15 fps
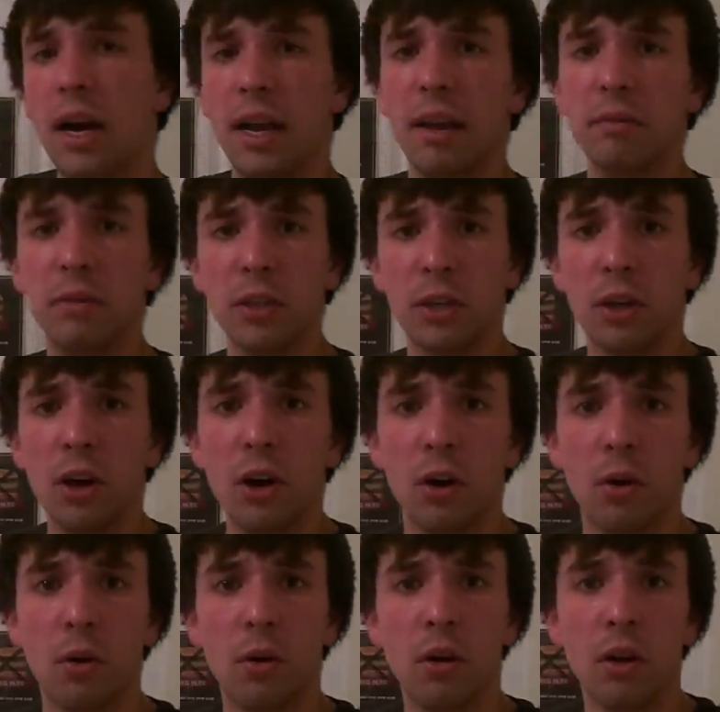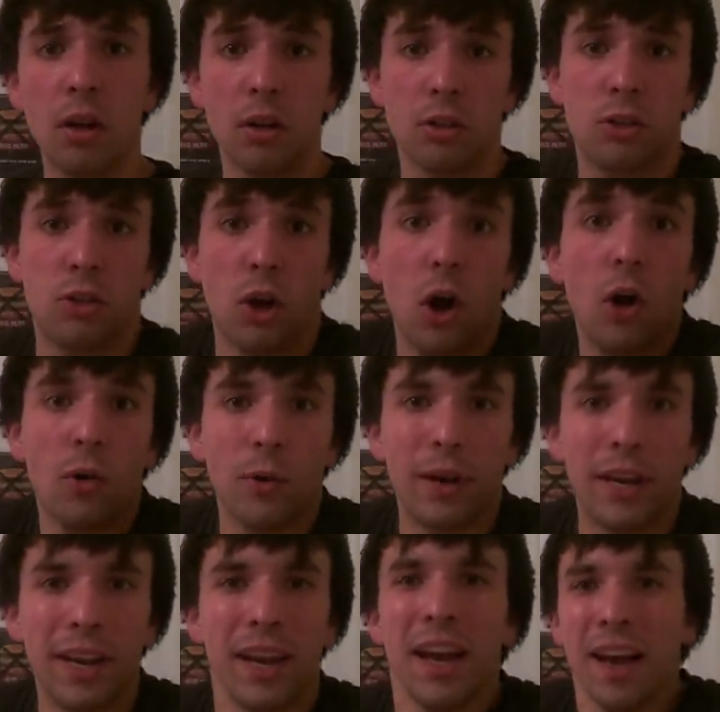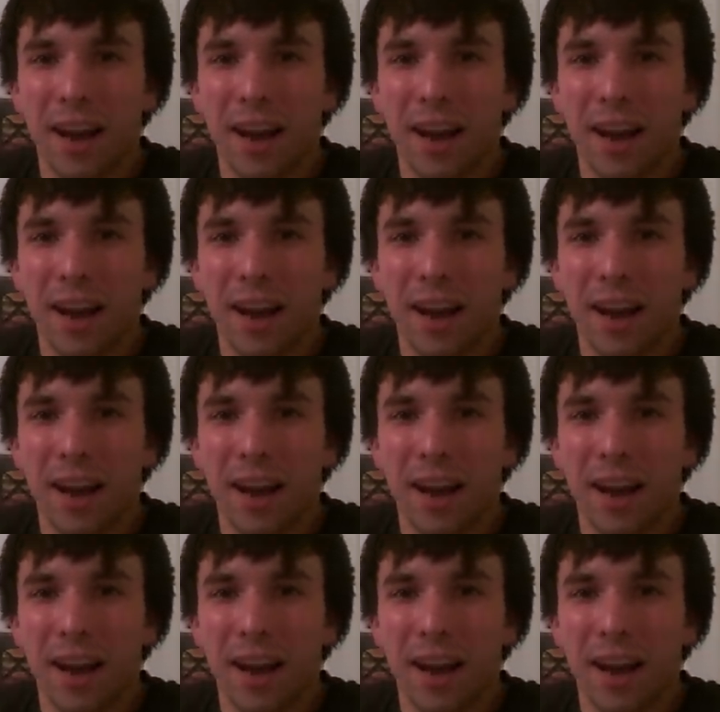I have to go. Sorry.